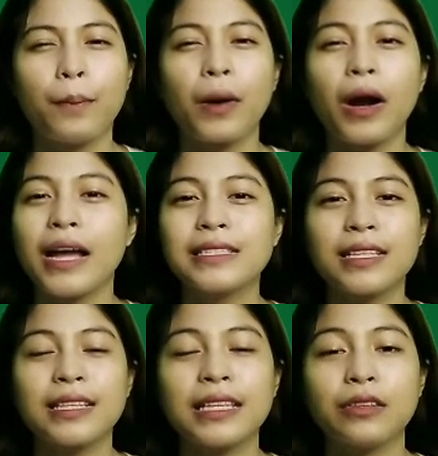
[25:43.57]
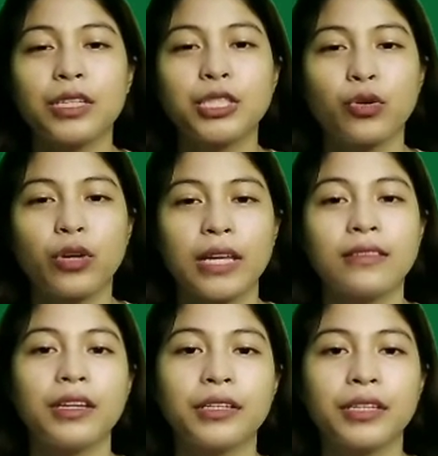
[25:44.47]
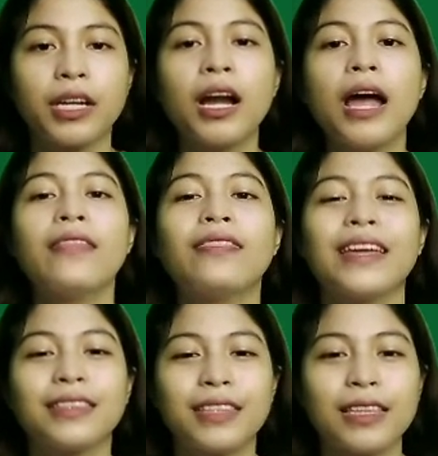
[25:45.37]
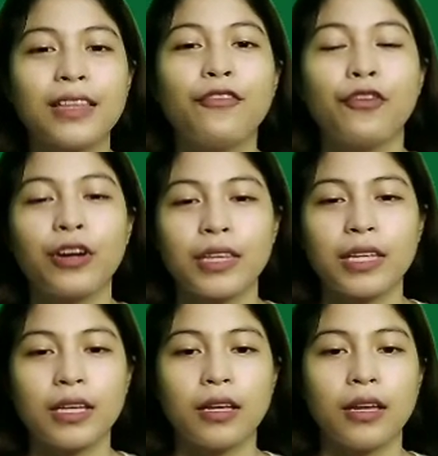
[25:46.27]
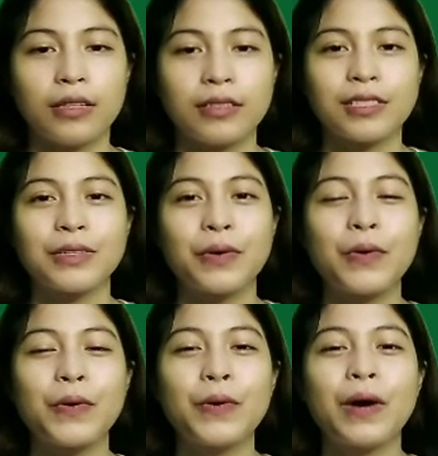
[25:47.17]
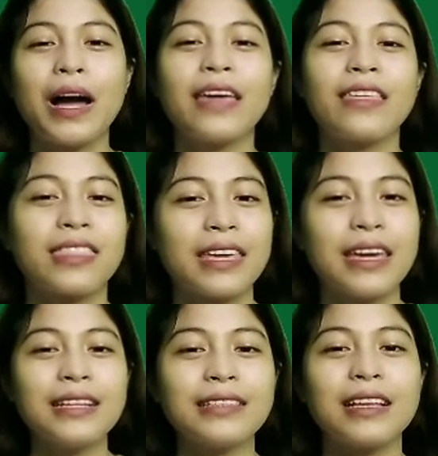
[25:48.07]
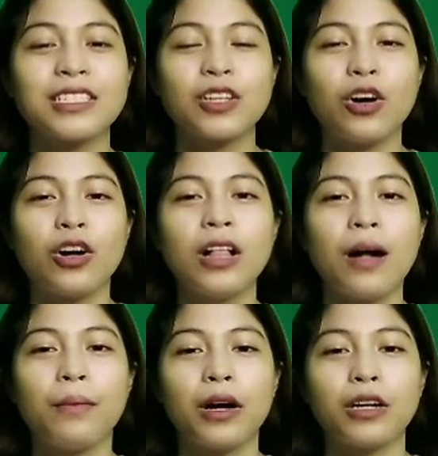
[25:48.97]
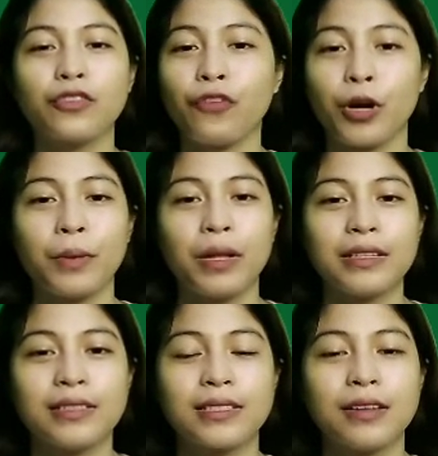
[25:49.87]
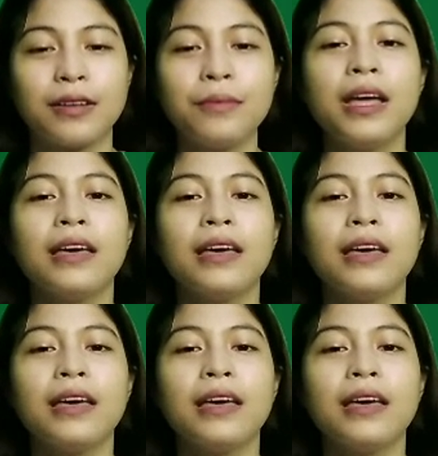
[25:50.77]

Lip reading: Prize in Literature in the year 1948. So I think that's all about formalism.